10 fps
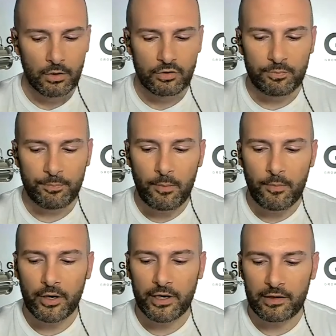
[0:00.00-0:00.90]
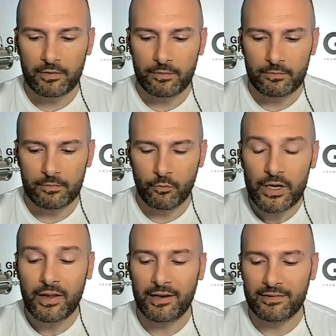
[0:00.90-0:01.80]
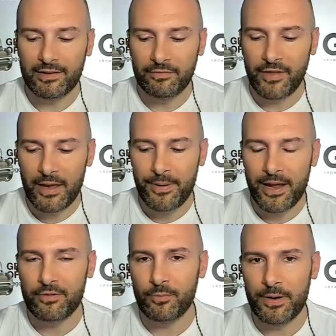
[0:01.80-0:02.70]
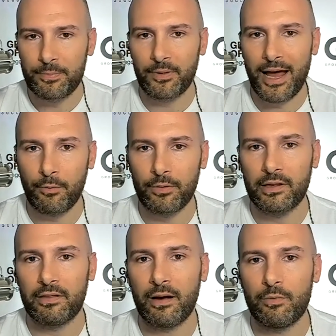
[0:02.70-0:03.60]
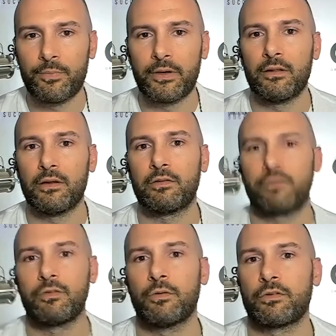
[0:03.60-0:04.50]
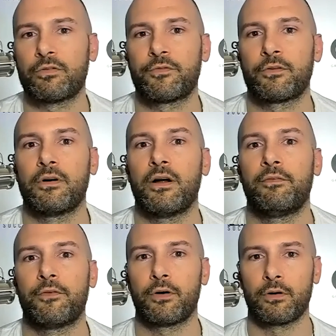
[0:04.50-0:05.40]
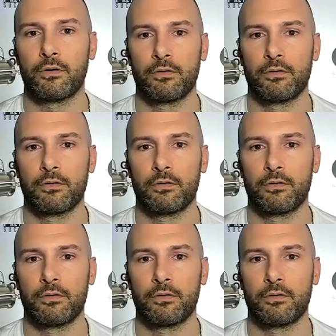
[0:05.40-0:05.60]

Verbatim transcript: So Spar Marketing realized that if they paid their people hourly, they would be in these stores forever.